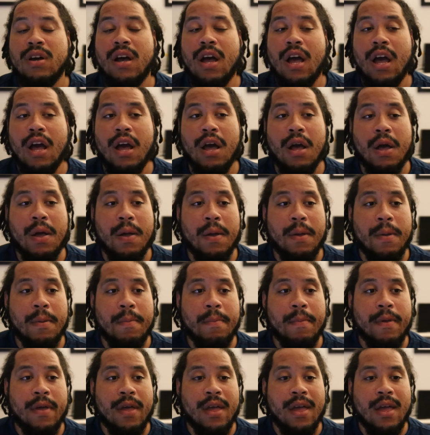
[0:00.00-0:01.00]

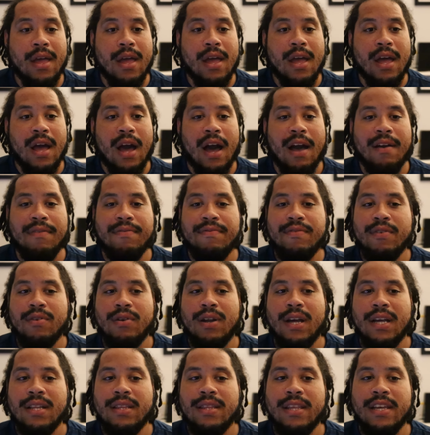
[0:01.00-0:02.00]
I feel
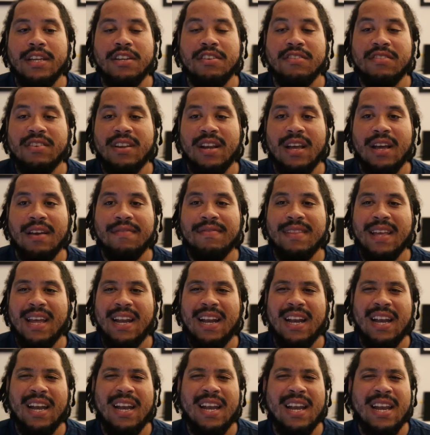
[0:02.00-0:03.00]
like they're just going to have that
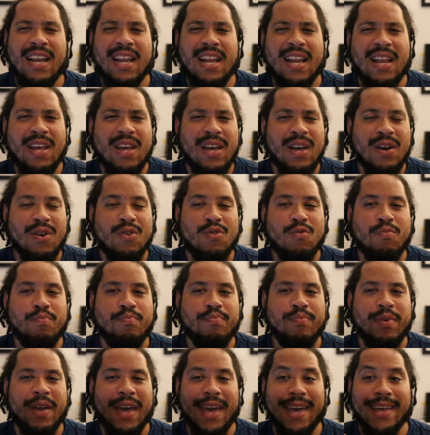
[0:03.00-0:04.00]
little
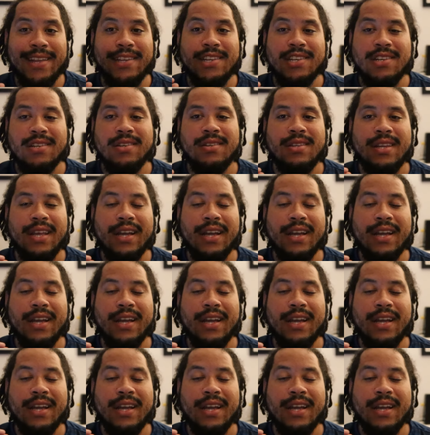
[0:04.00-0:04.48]
edge.